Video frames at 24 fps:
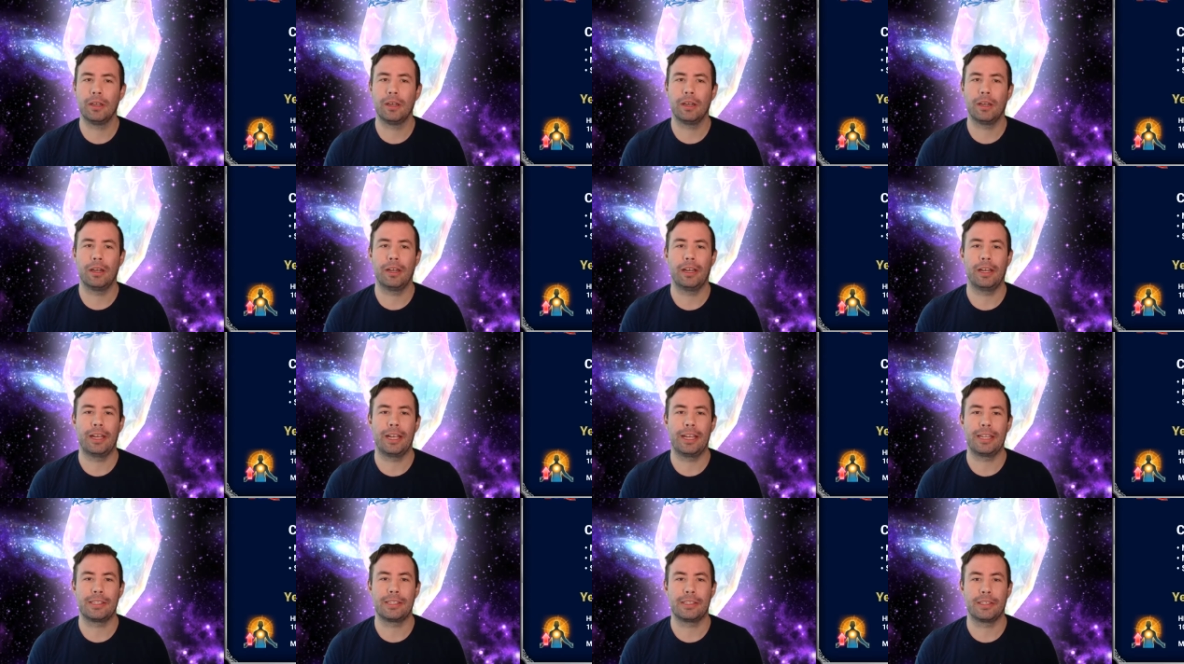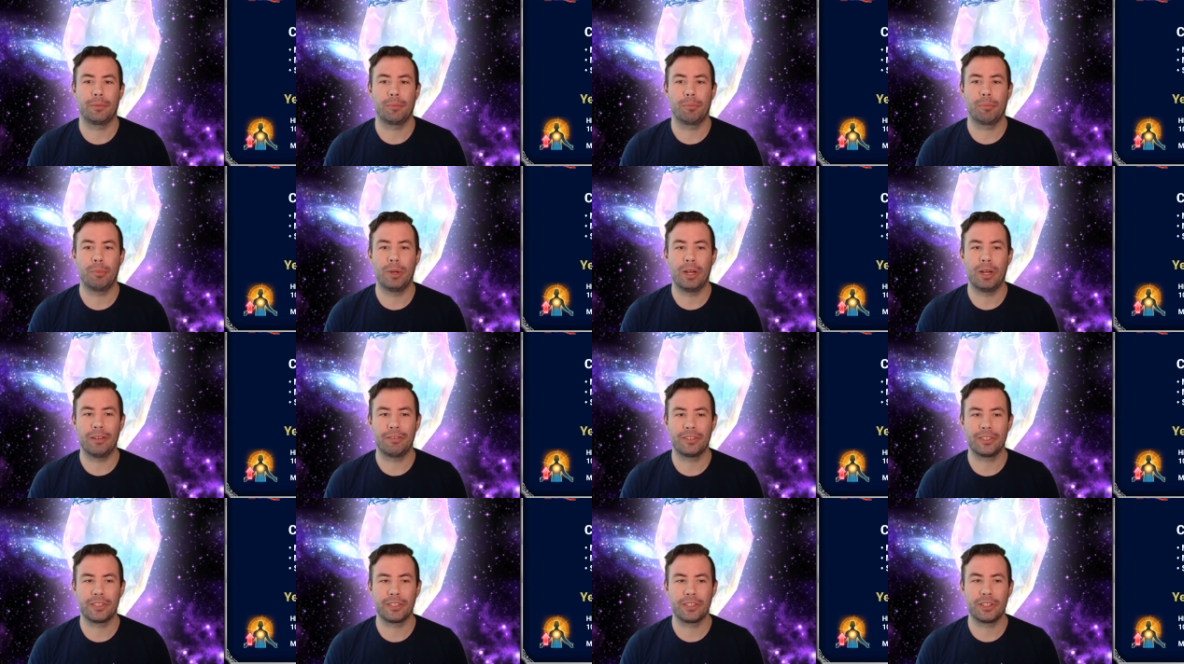as it
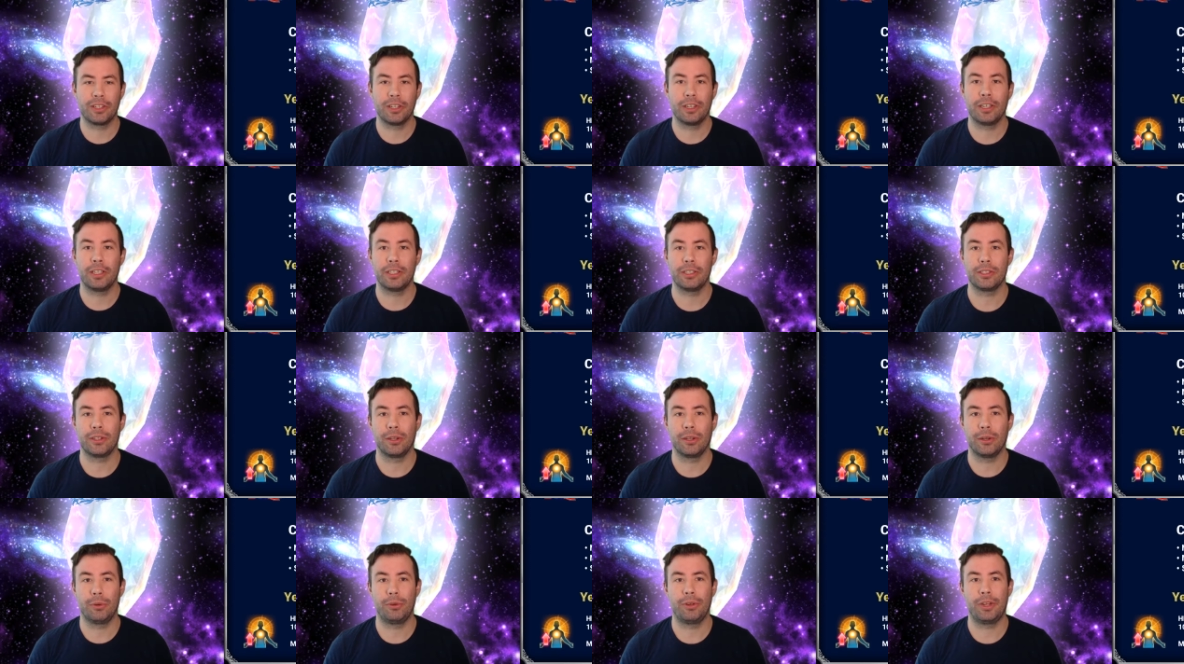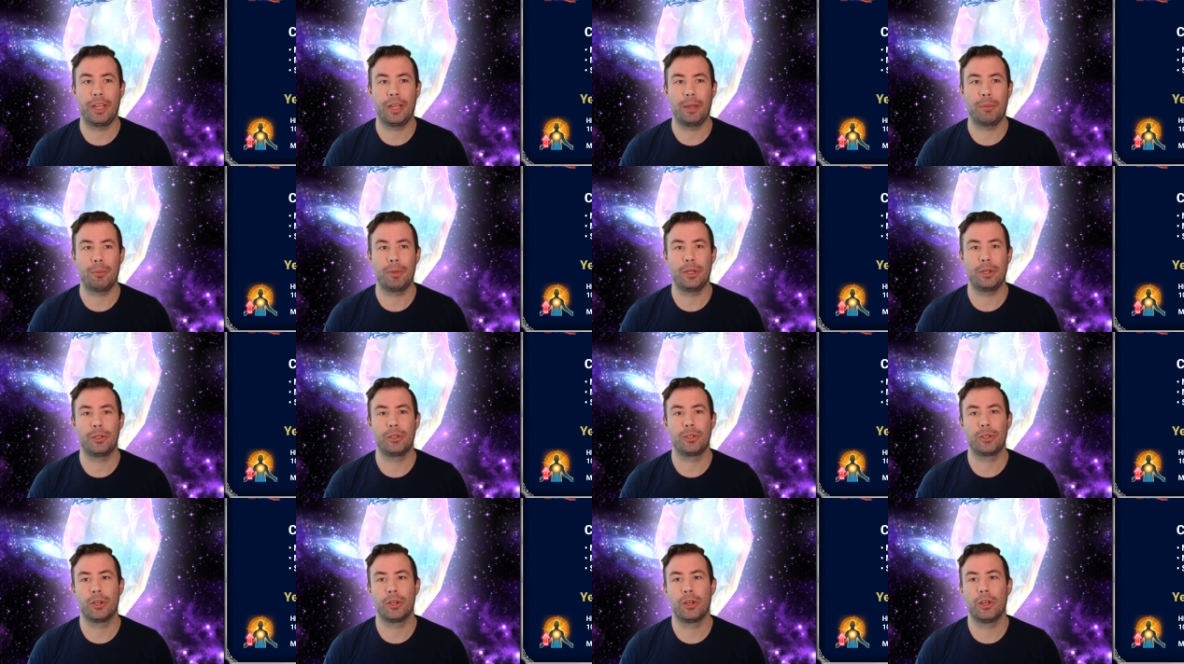buffs his own
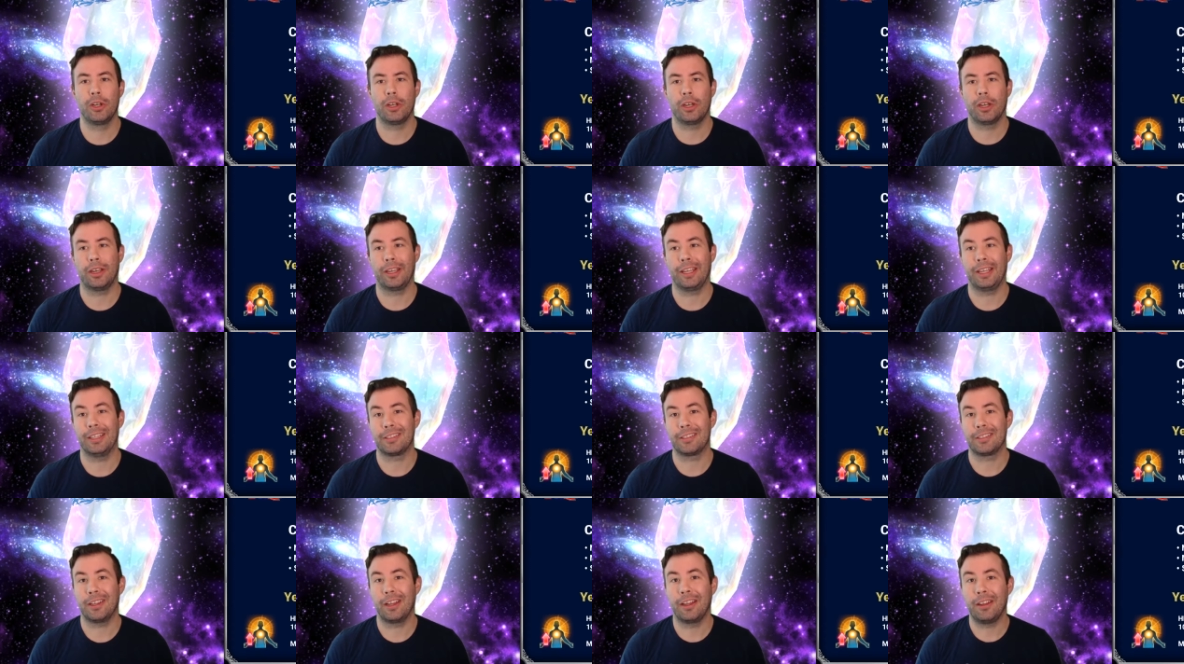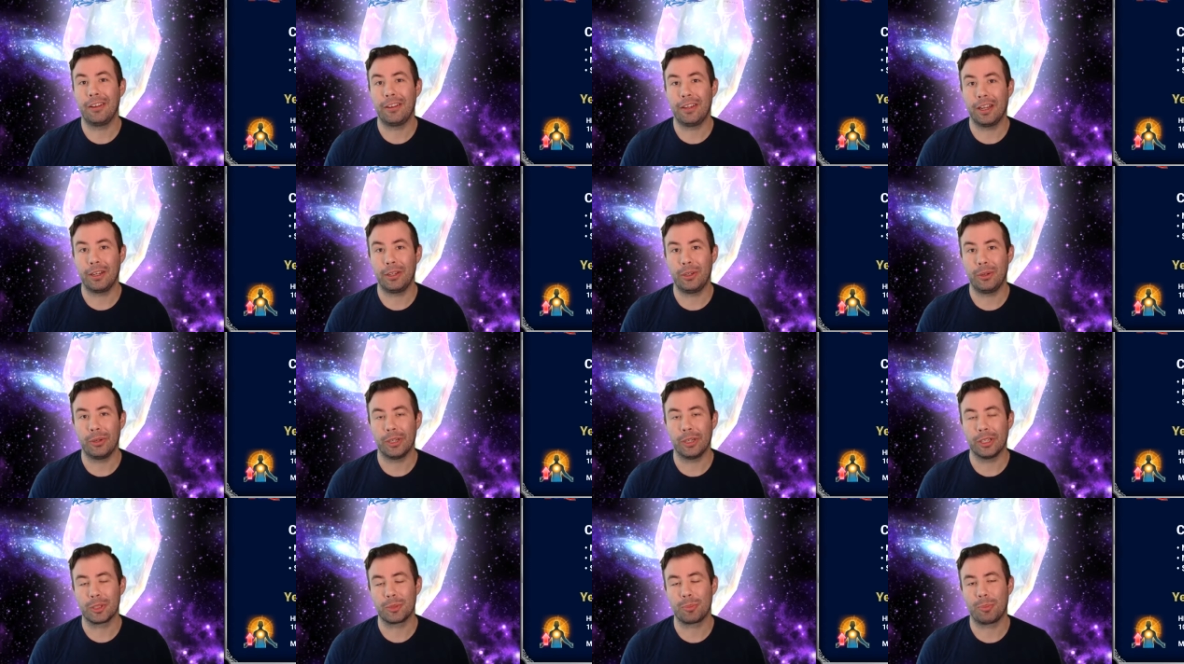damage against undead
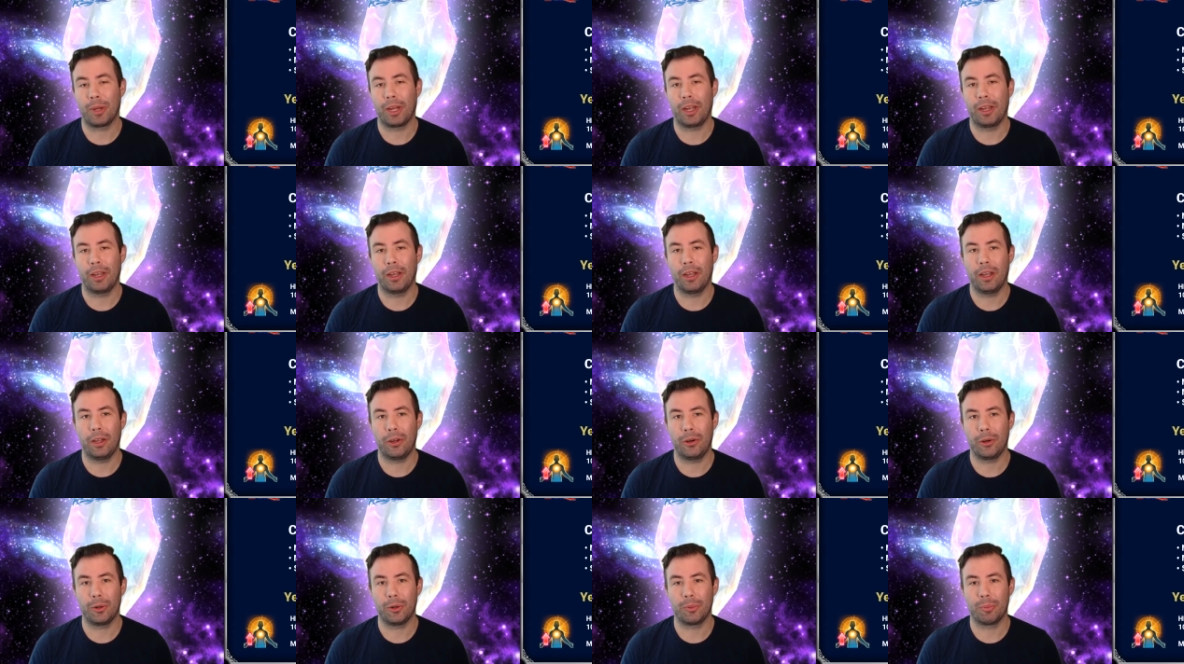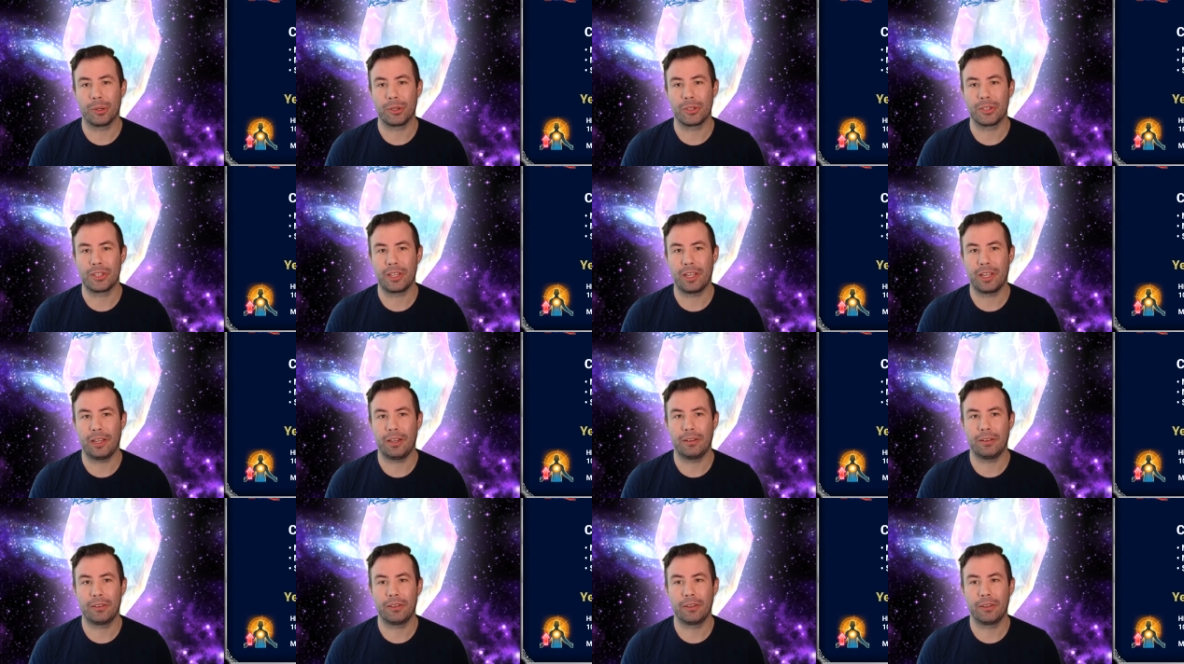units by 100%.